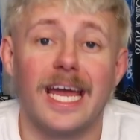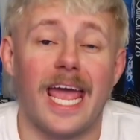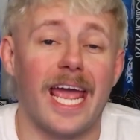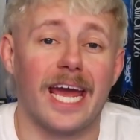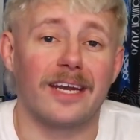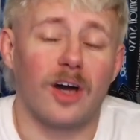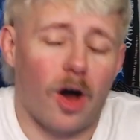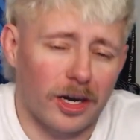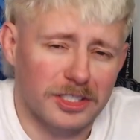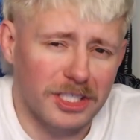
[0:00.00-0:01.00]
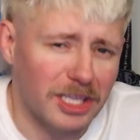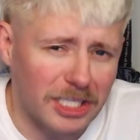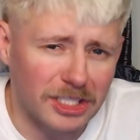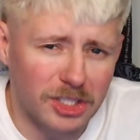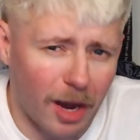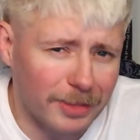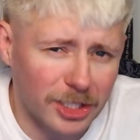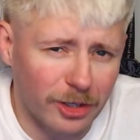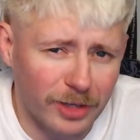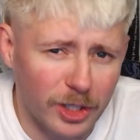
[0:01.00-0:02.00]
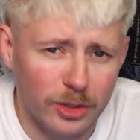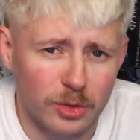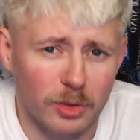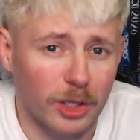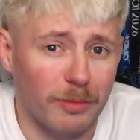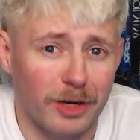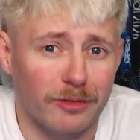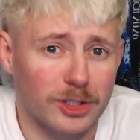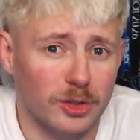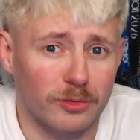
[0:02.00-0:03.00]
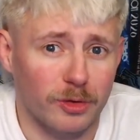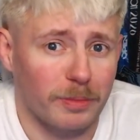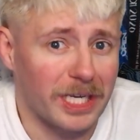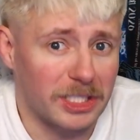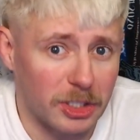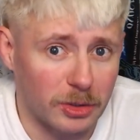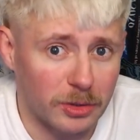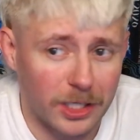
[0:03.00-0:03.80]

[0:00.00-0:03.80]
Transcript: And honestly, these commentary videos are really beneficial for me too,